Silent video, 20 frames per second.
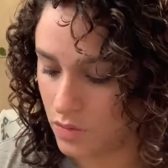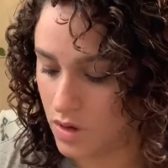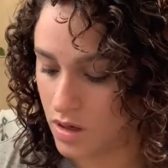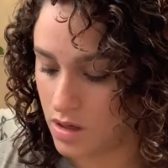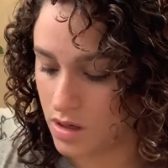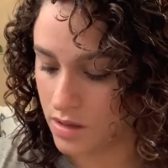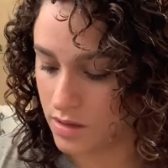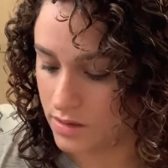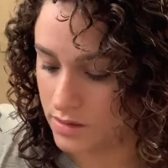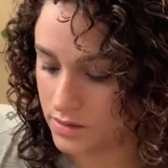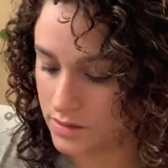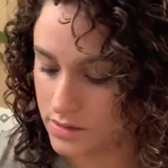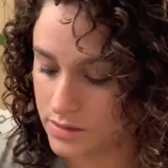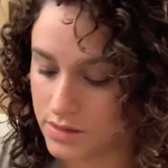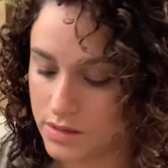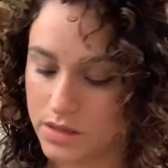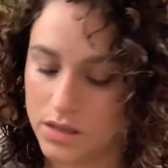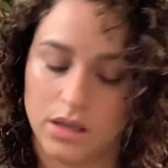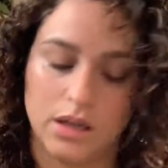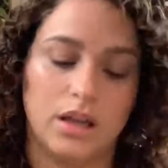
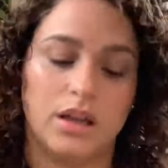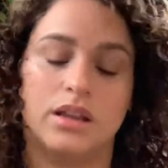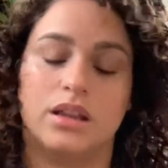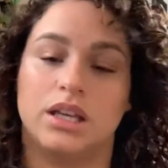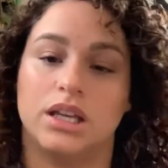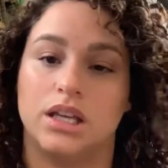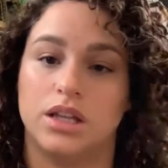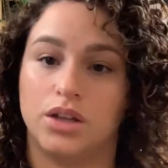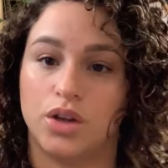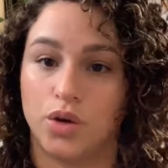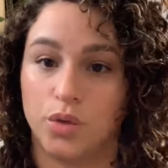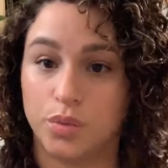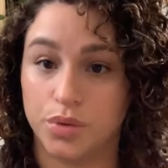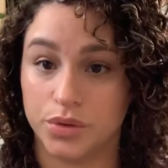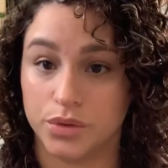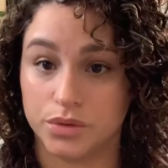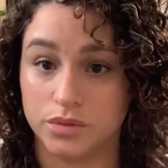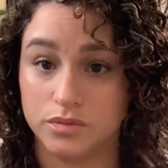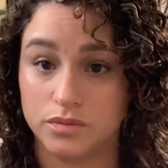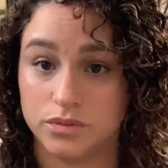was the No
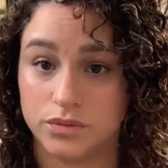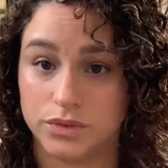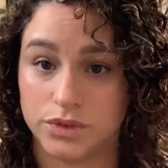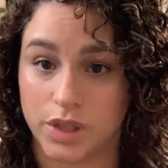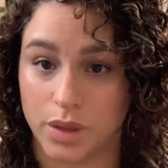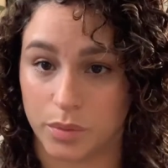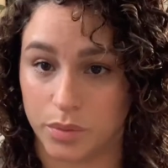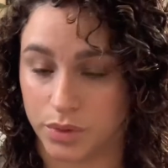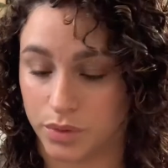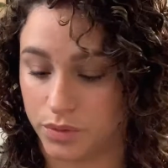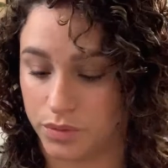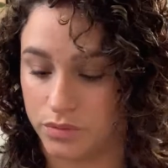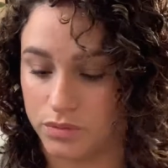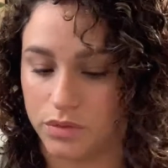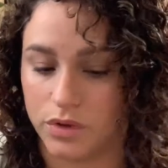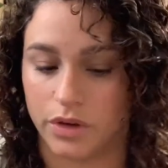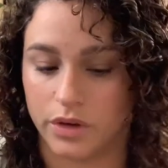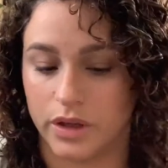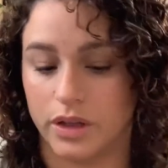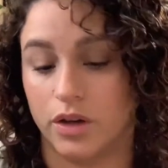Poo shampoo,
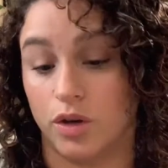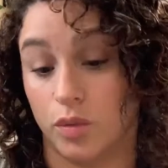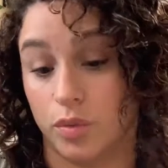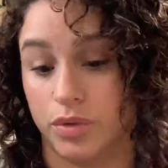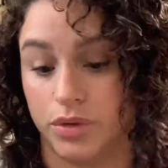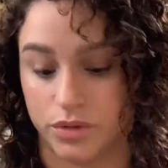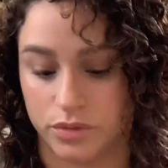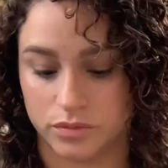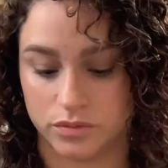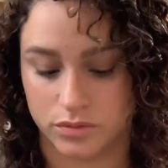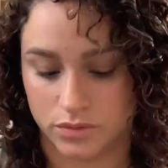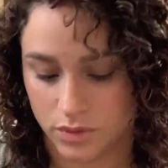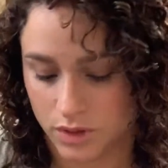or the No Poo